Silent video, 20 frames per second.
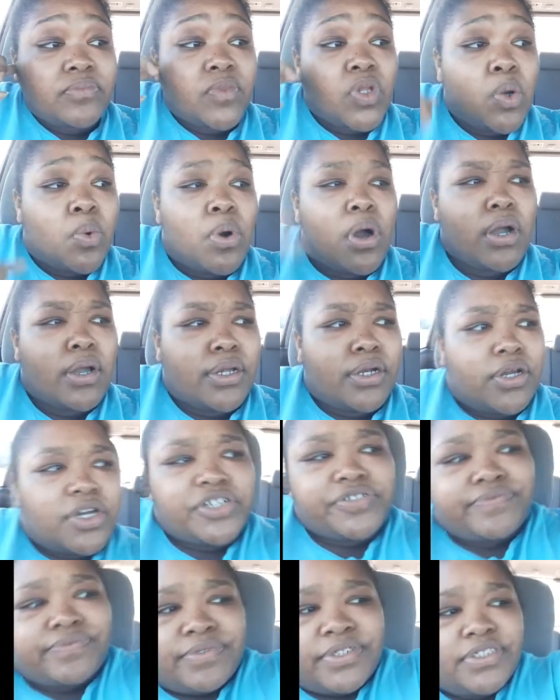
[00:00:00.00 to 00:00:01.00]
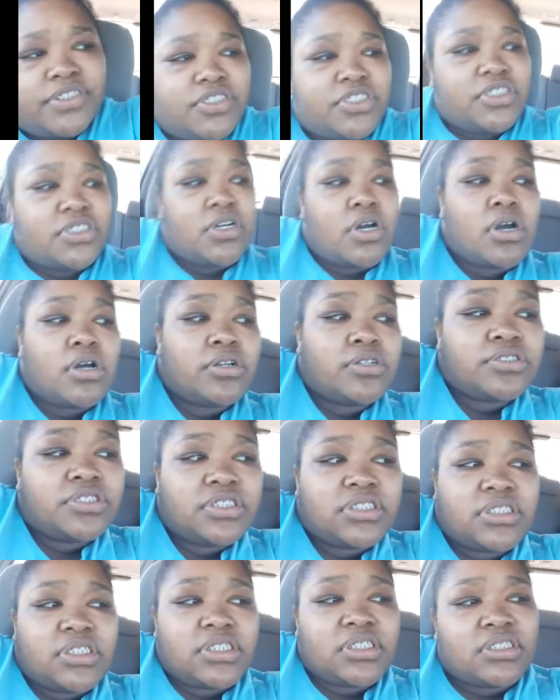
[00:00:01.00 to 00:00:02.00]
walking off and she caught her
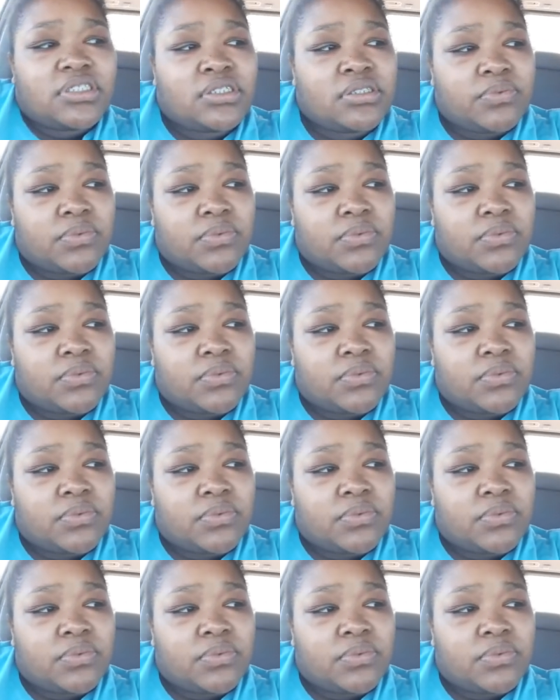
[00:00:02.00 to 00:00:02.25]
just in,